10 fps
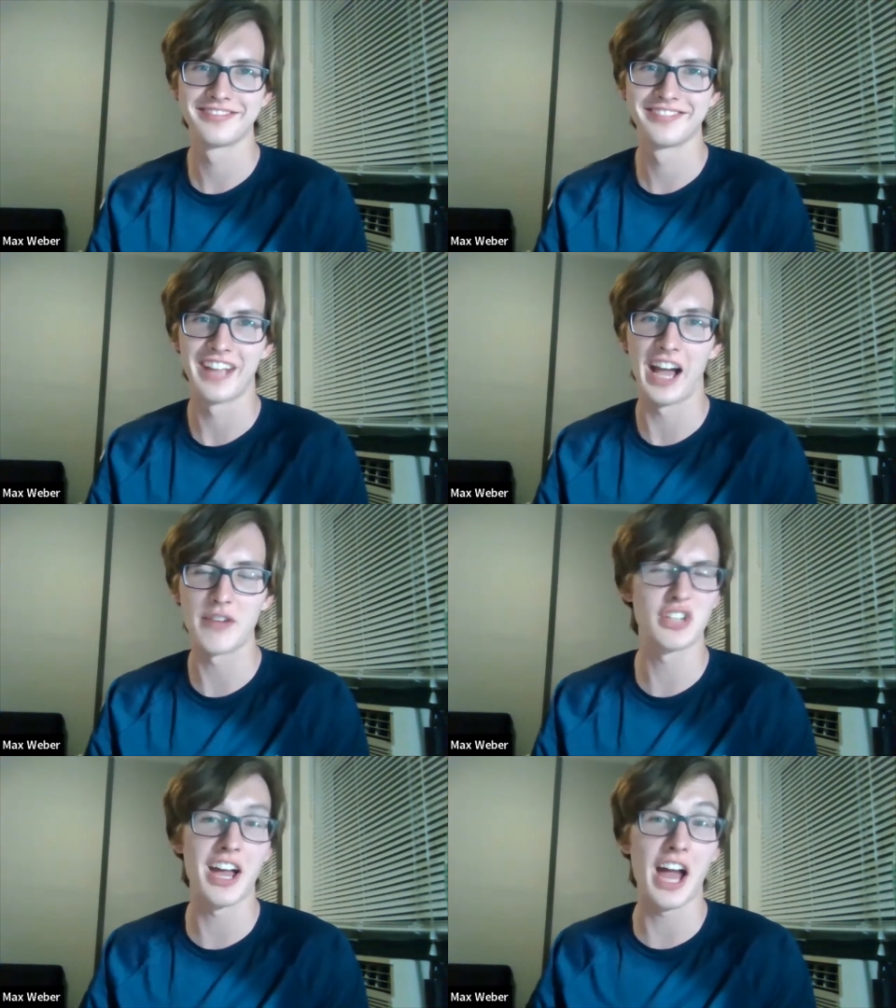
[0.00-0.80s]
I've
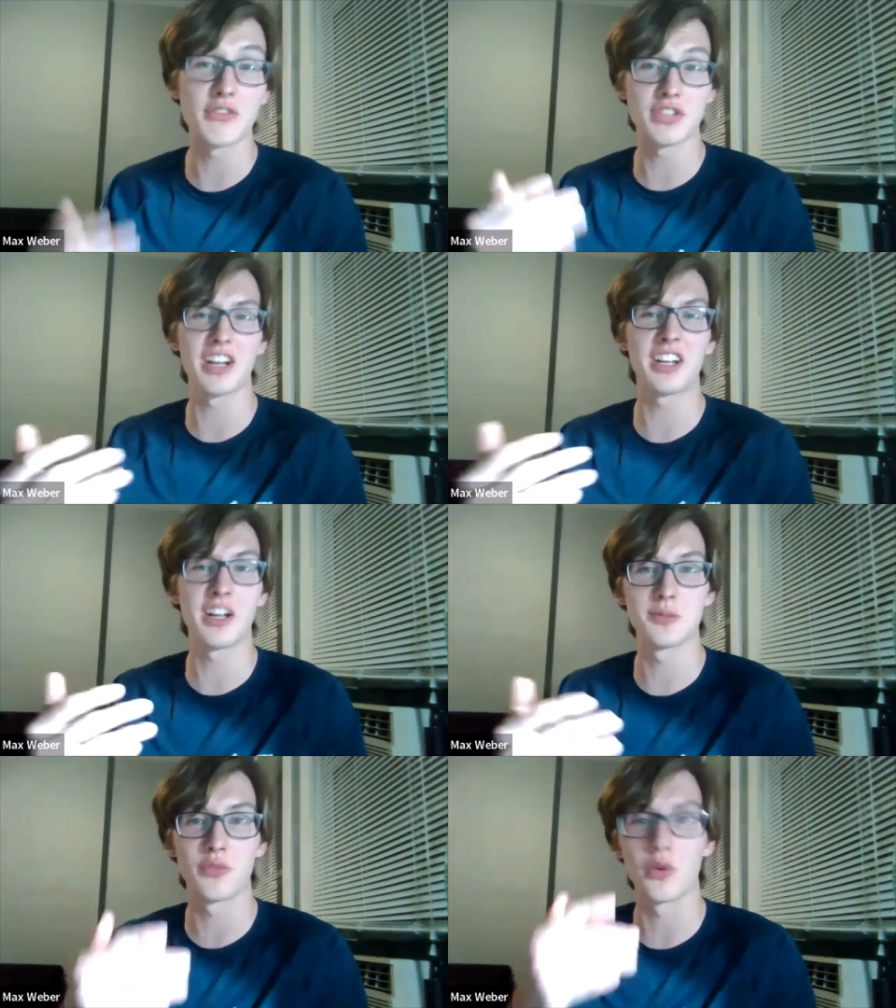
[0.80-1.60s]
shot
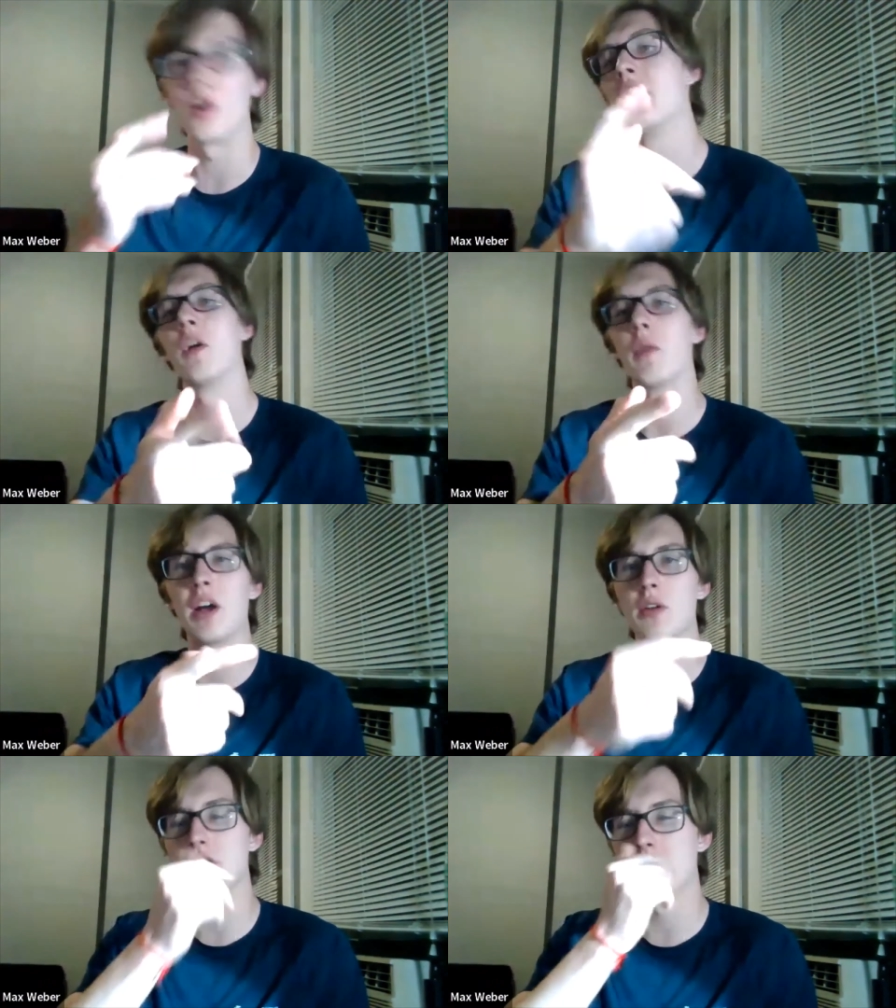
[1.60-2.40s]
guns before. When I
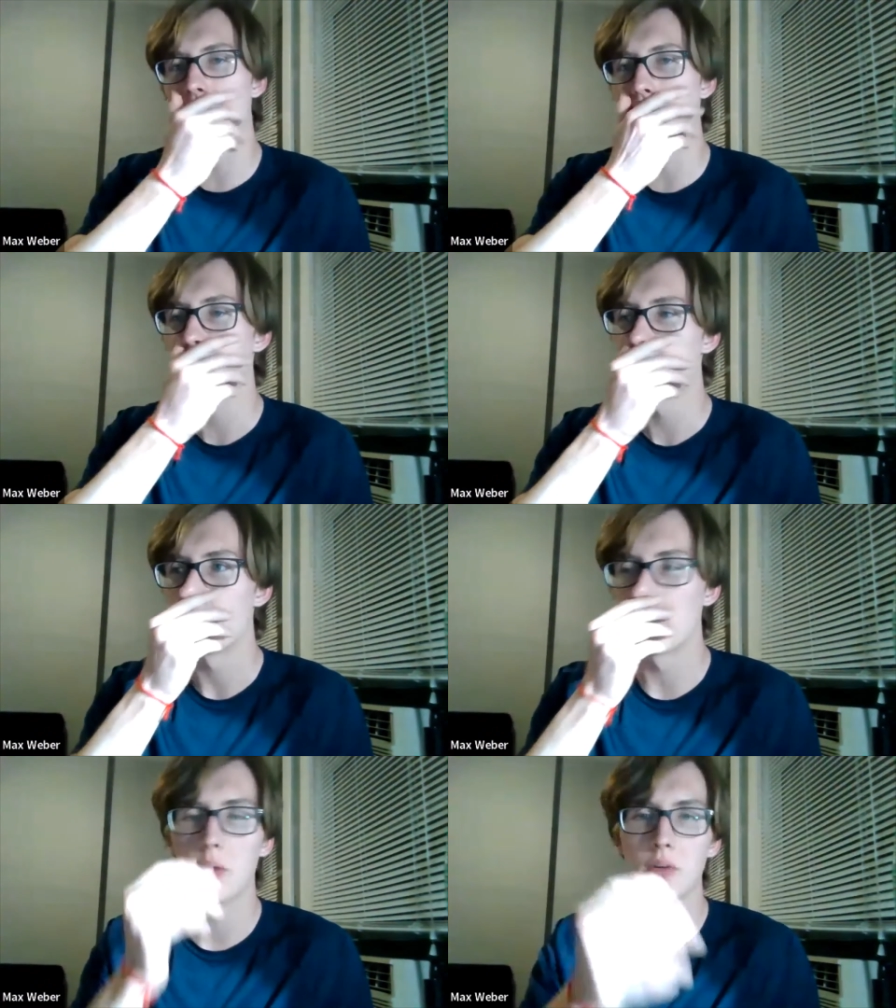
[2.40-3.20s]

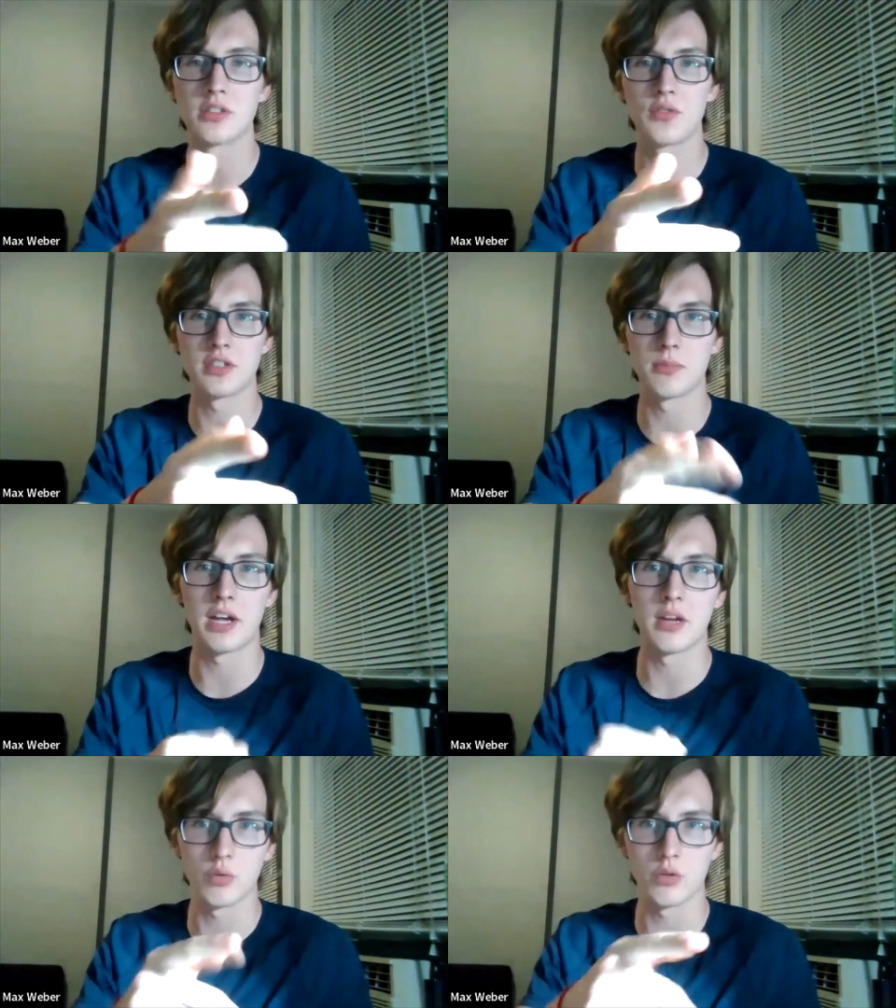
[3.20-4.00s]
went to visit
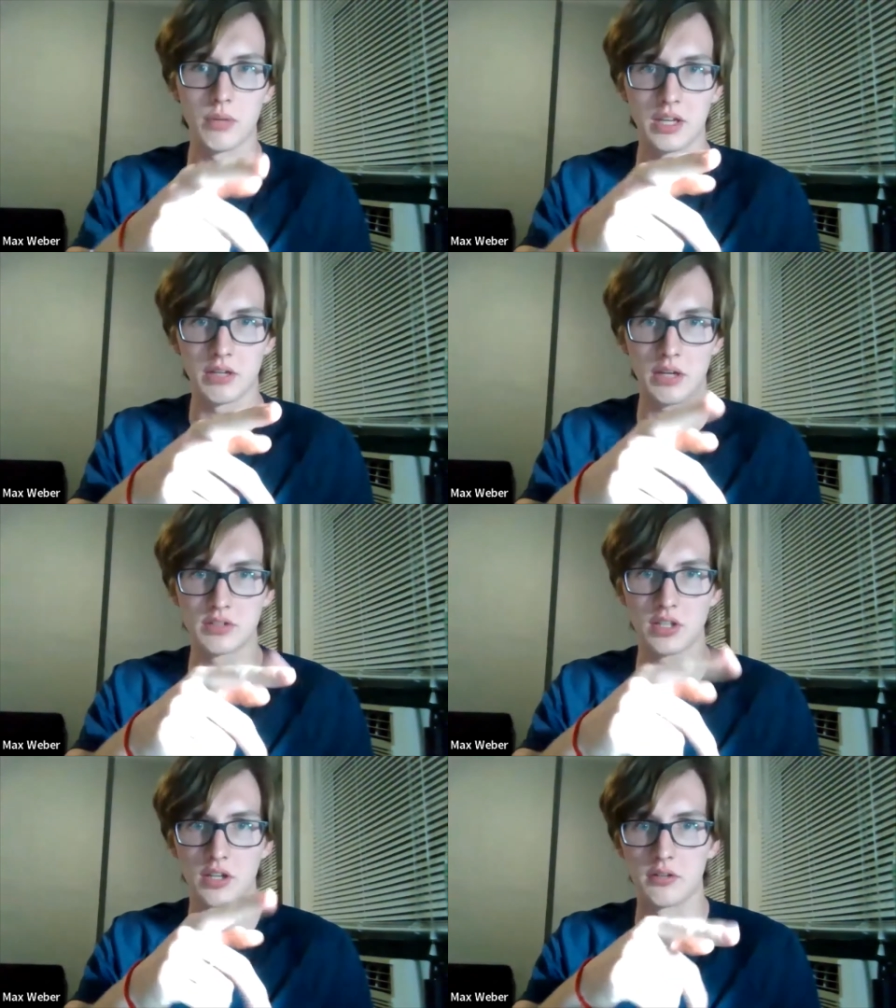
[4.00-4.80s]
my roommate, I was
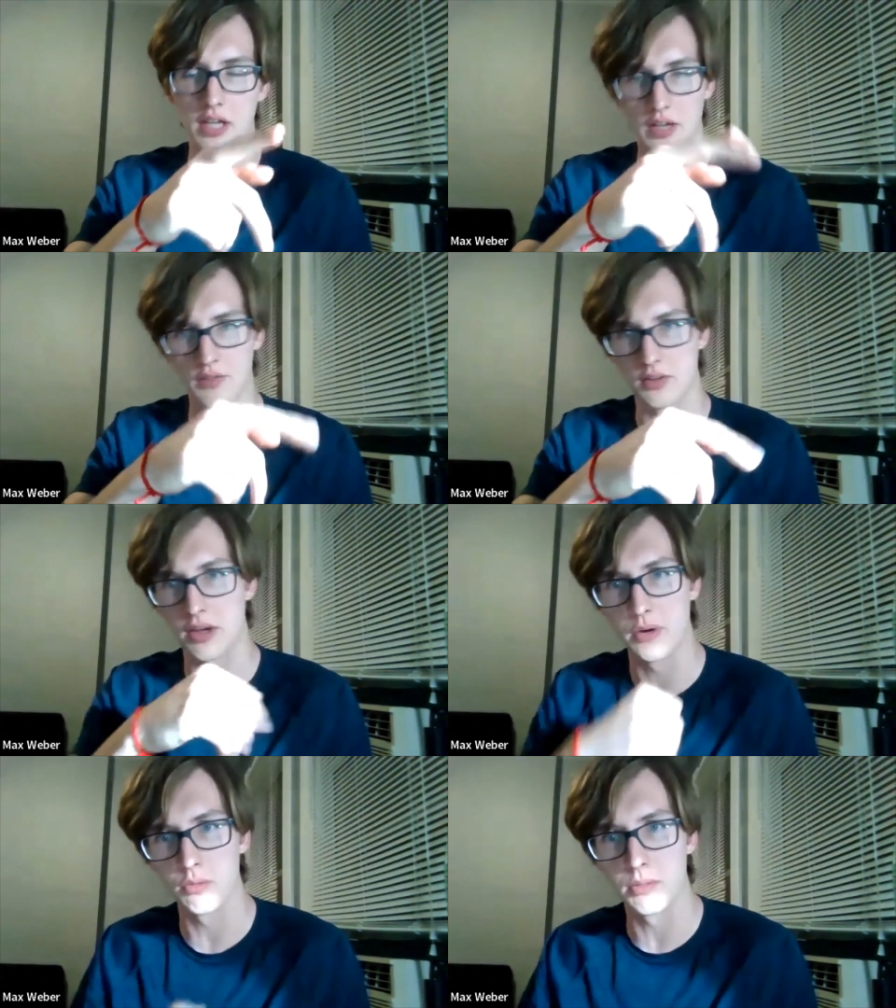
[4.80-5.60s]
telling Evan about
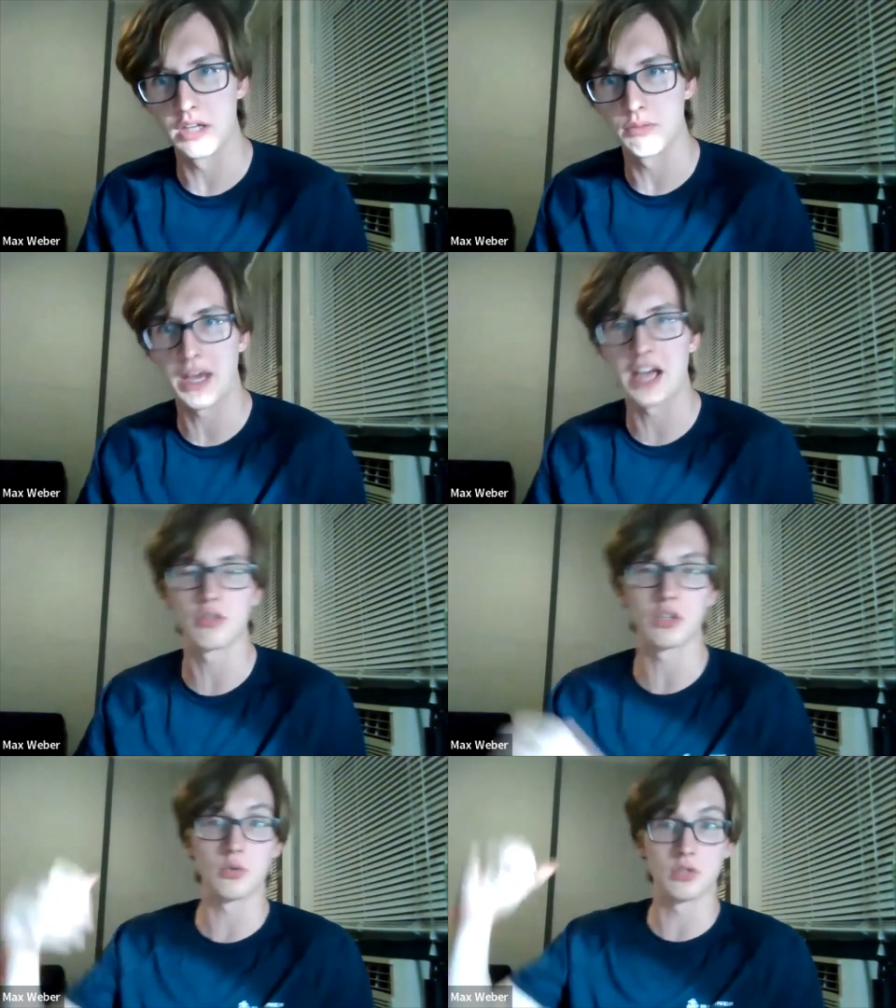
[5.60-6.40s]
my roommate
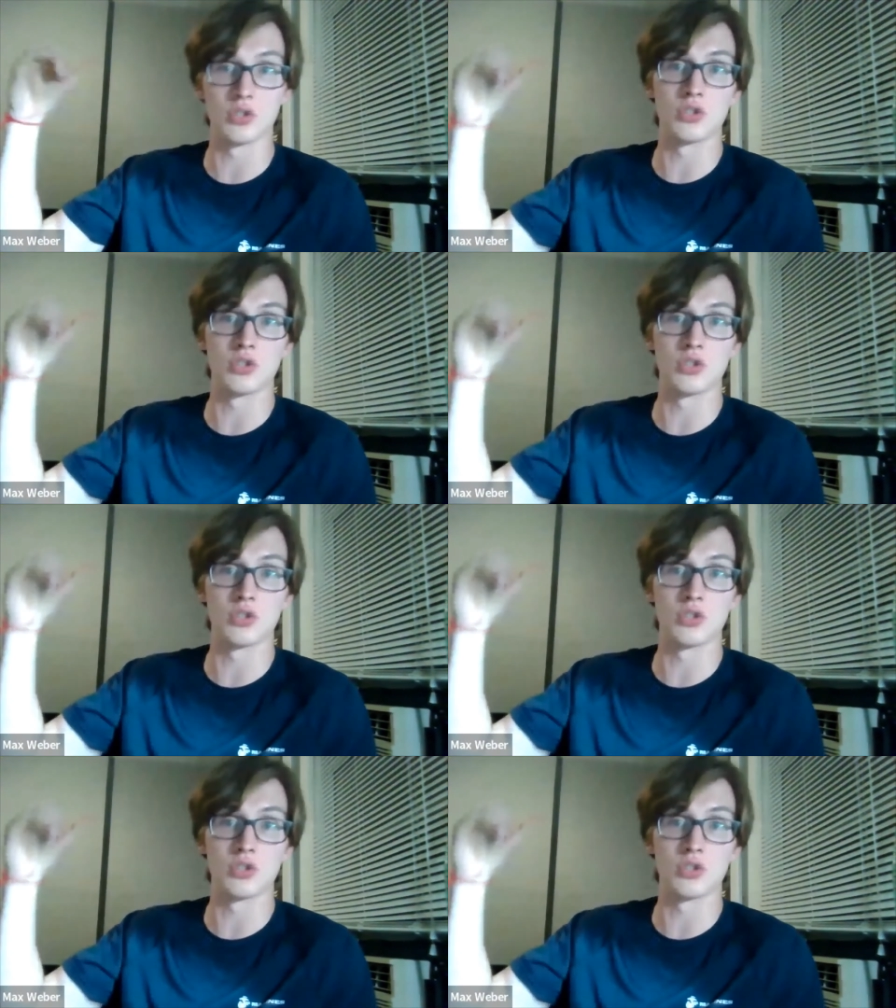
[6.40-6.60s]
Patrick, who's in